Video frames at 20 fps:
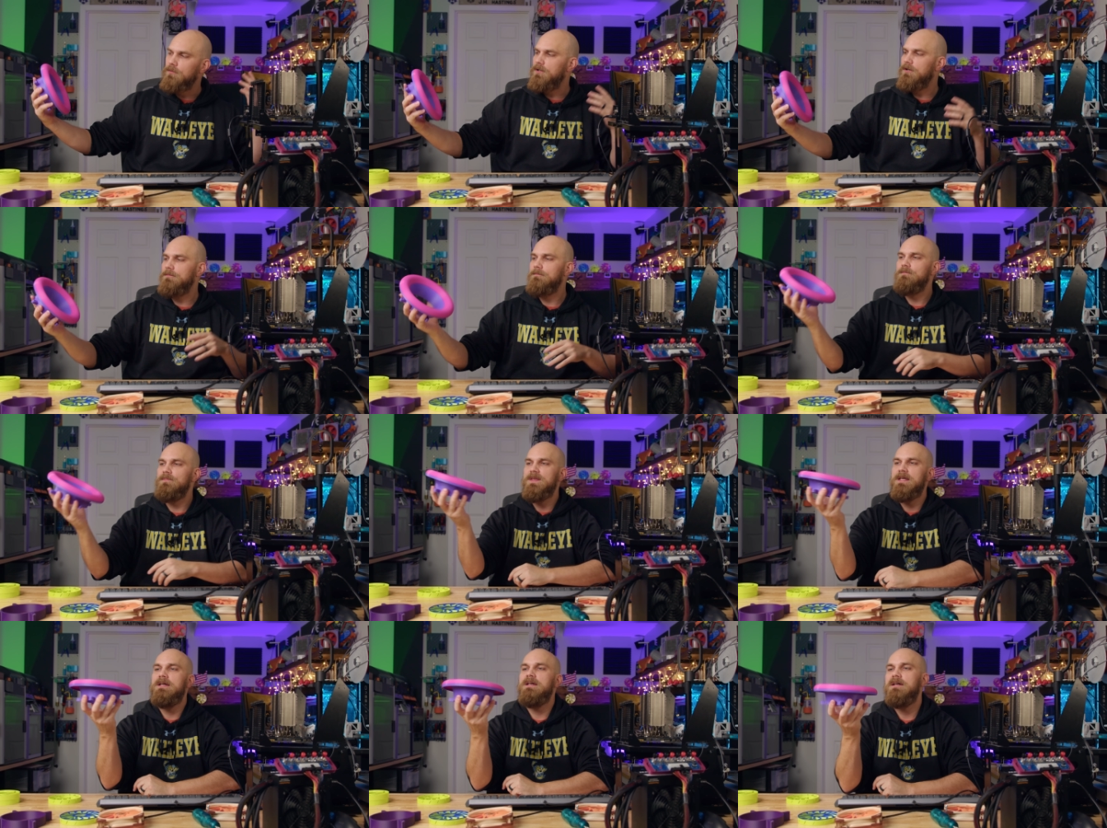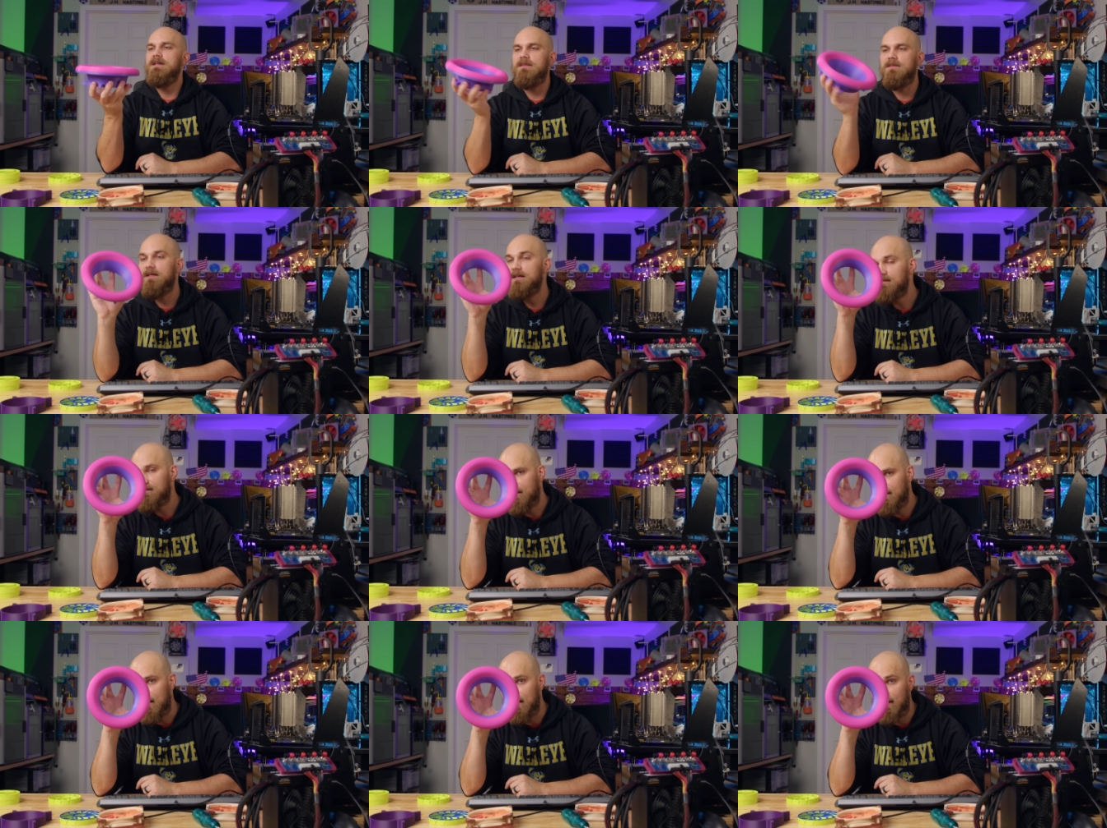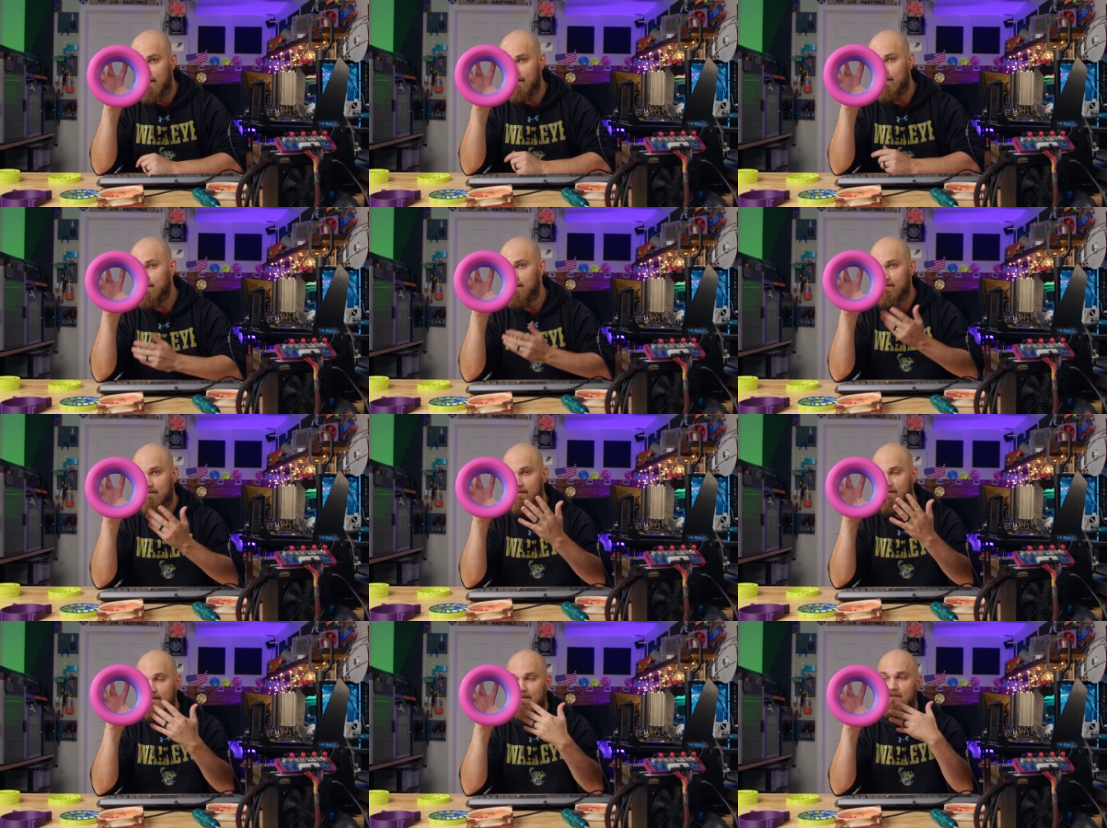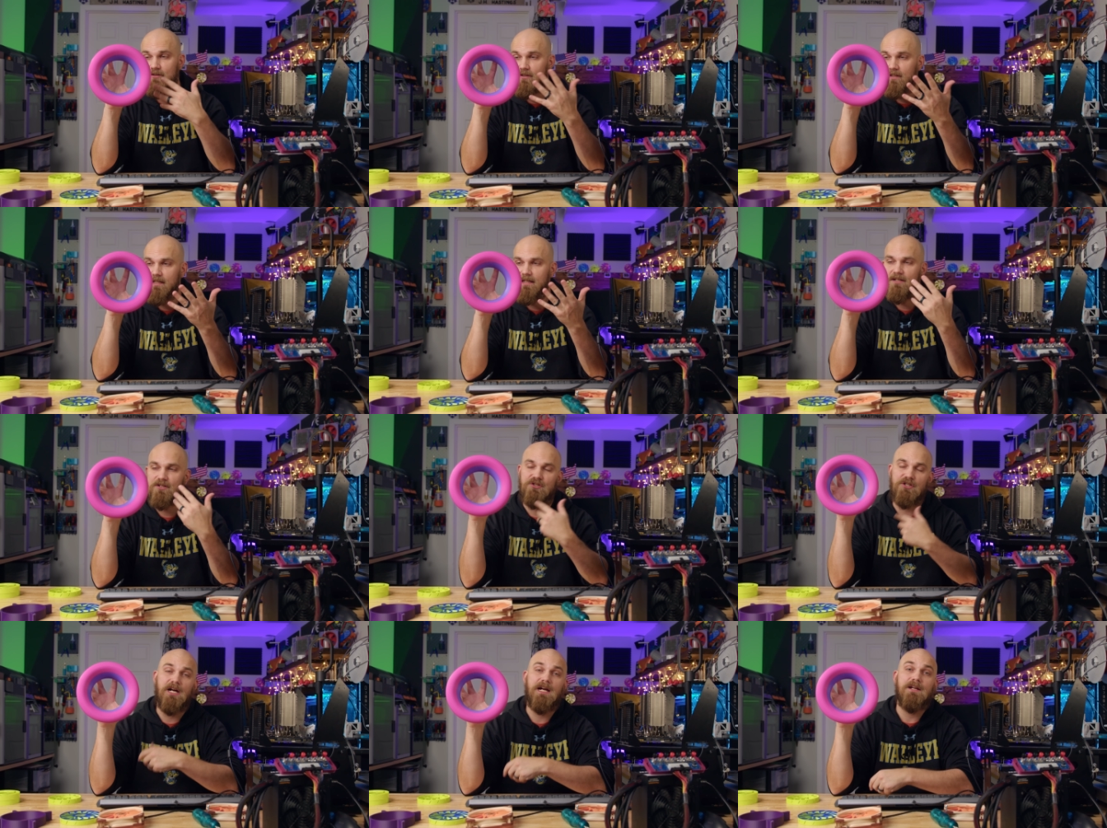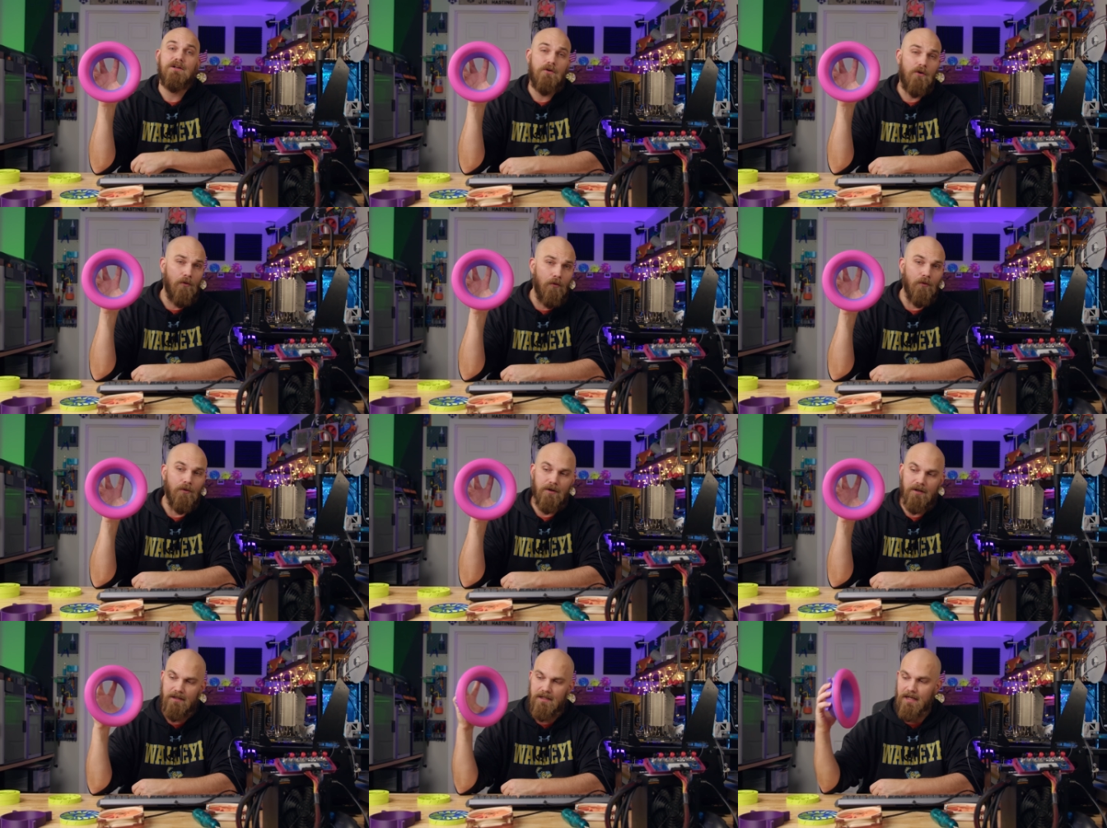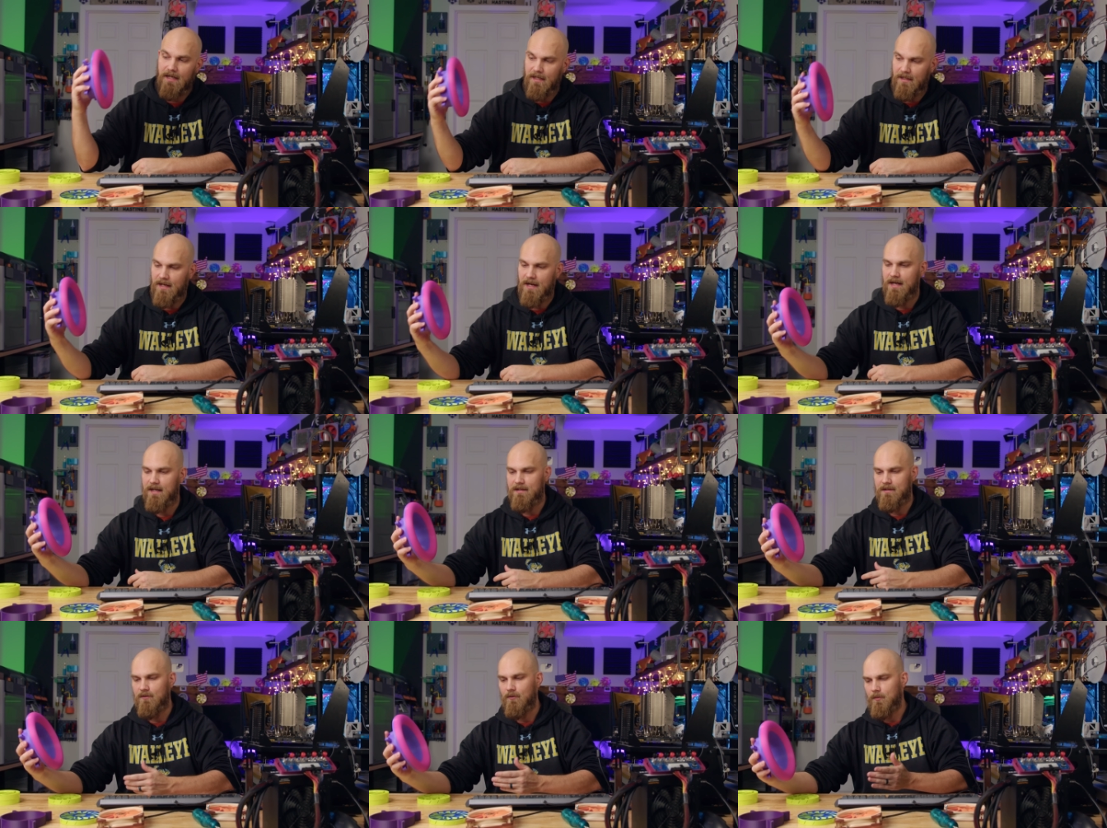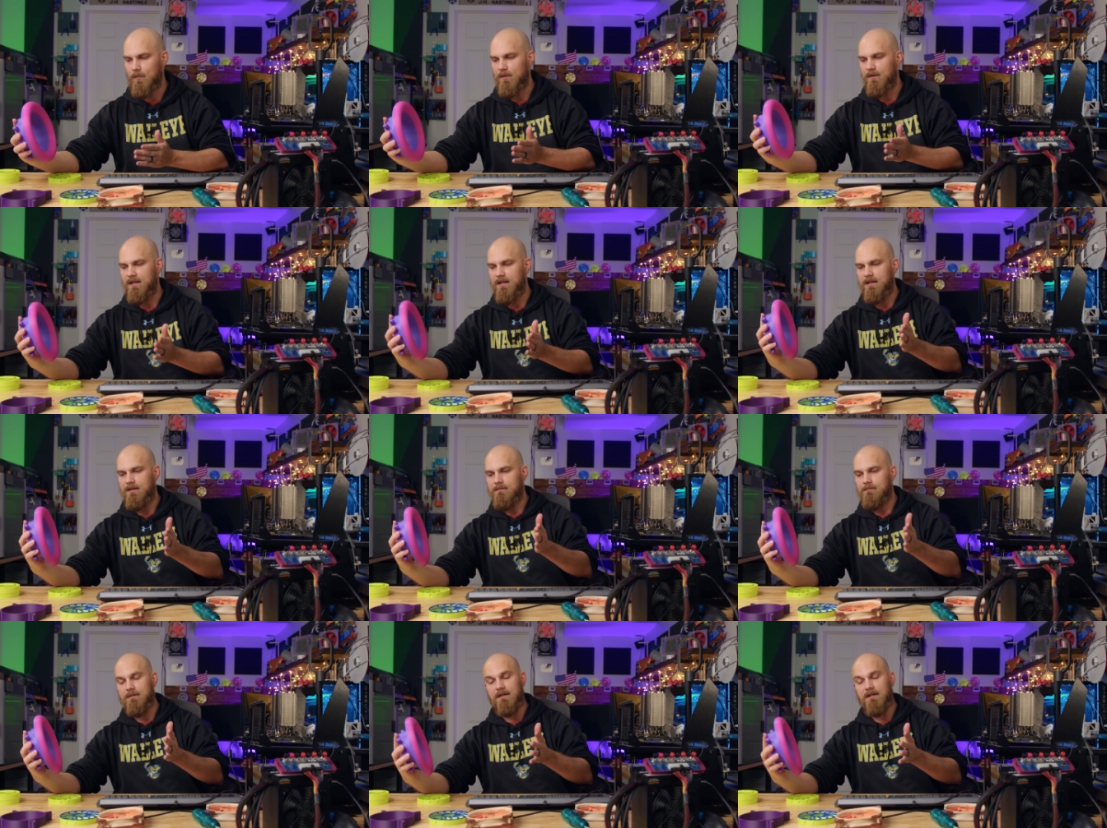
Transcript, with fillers: world. This thing is essentially a giant horn, and I normally,